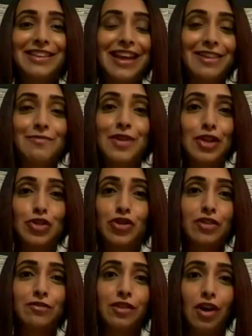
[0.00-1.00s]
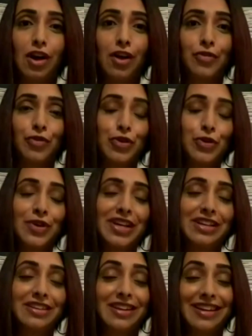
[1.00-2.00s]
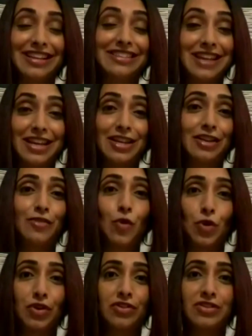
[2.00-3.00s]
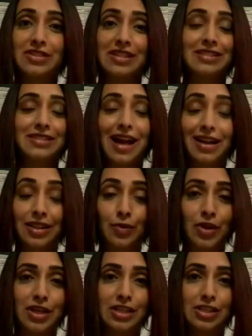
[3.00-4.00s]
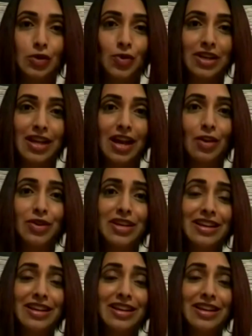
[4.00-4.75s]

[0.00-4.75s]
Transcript: administrative law through executive orders. It's exactly what he's doing now.